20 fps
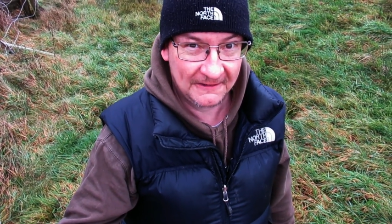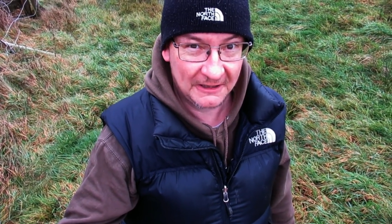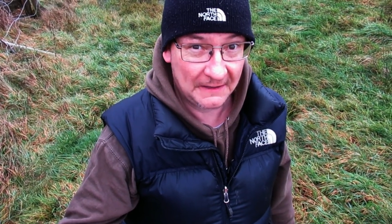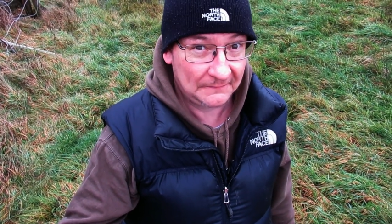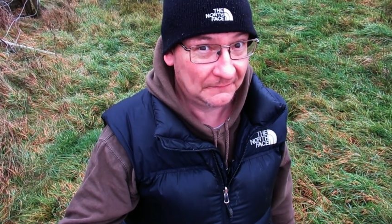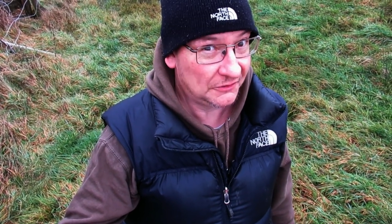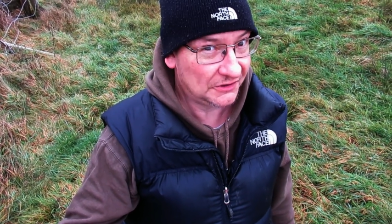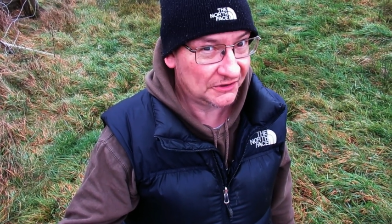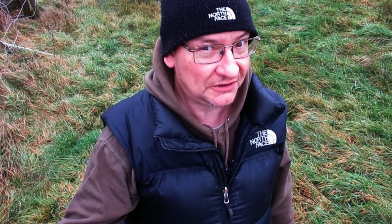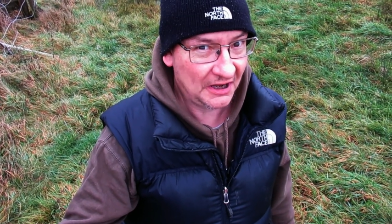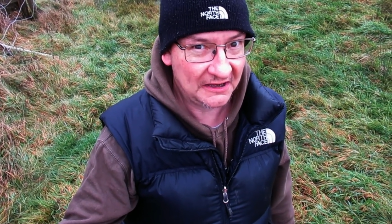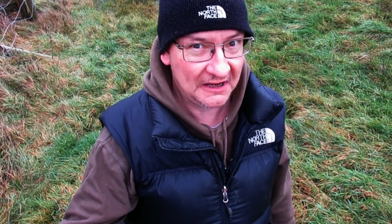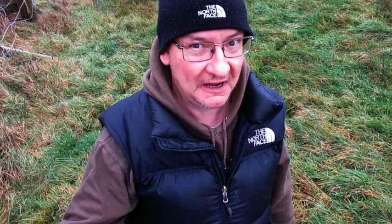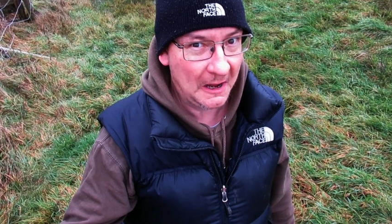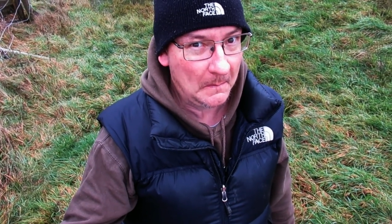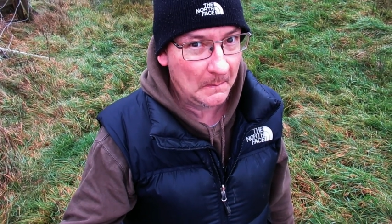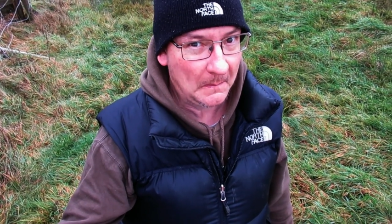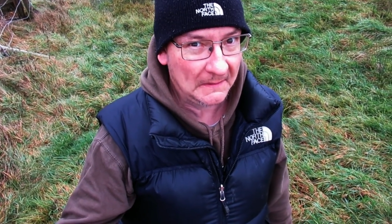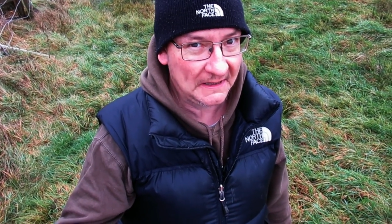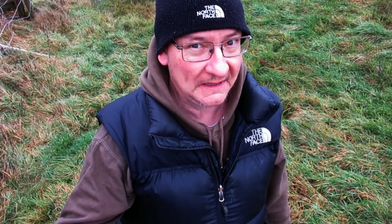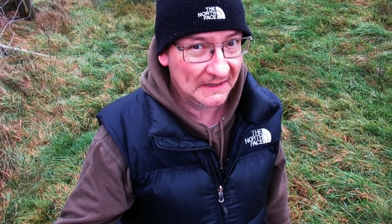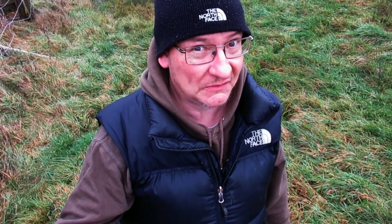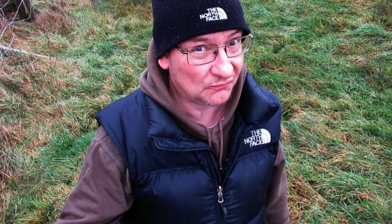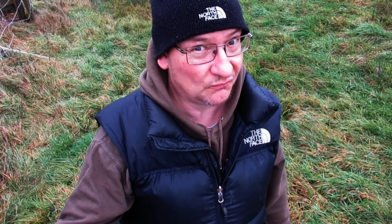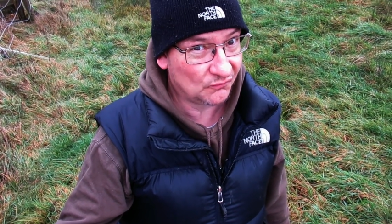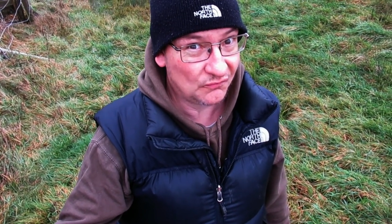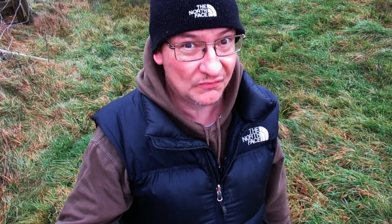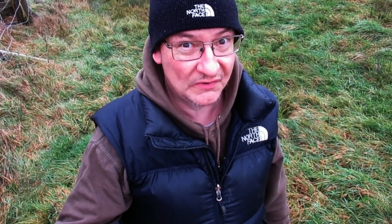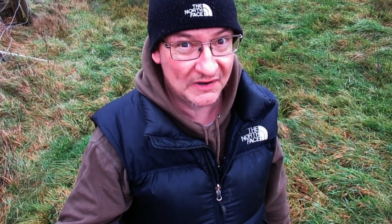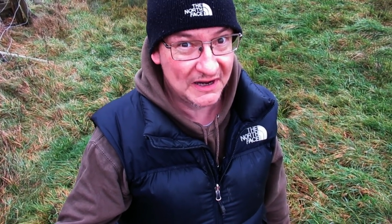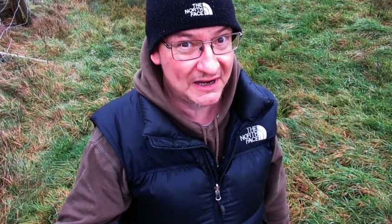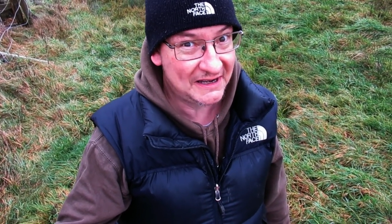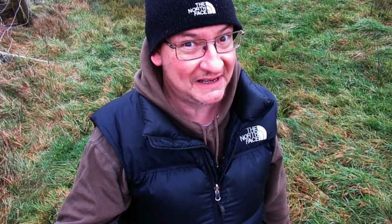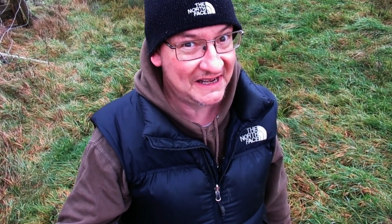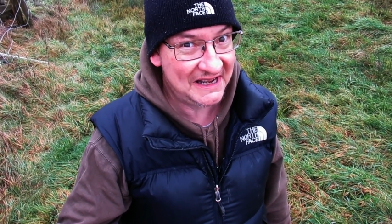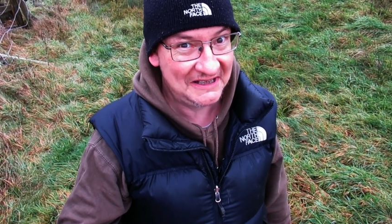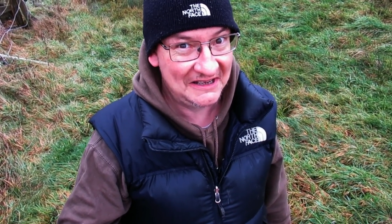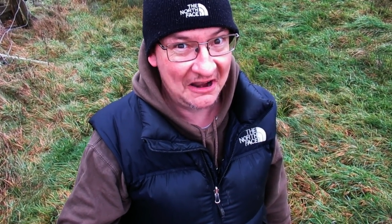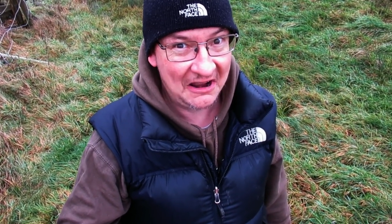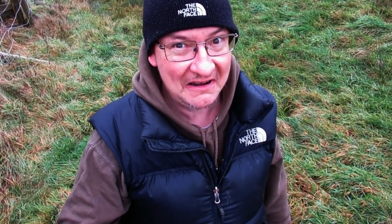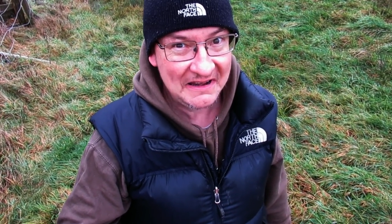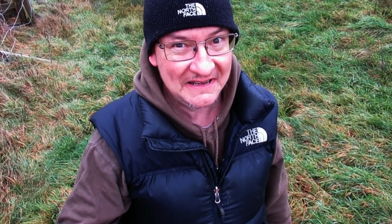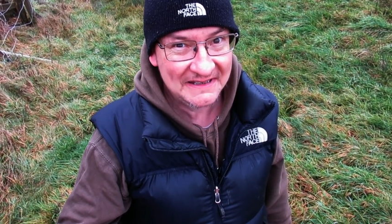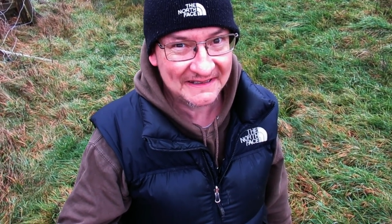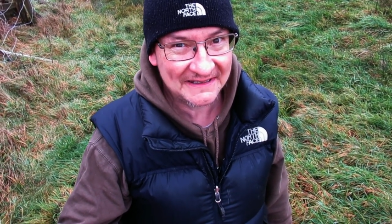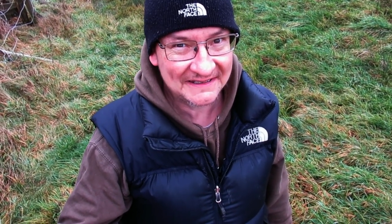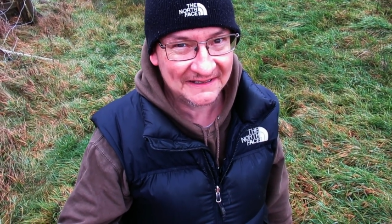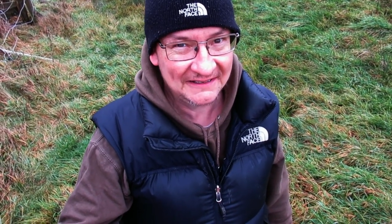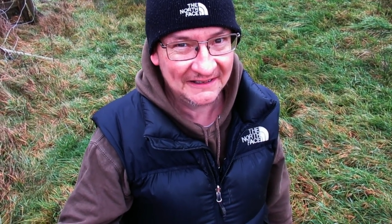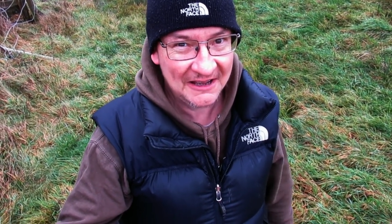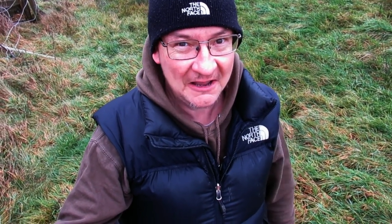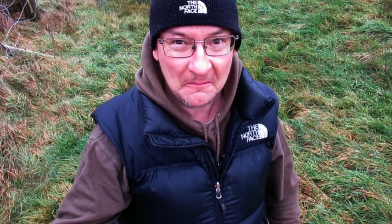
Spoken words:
I've just dug it up and it's really nice.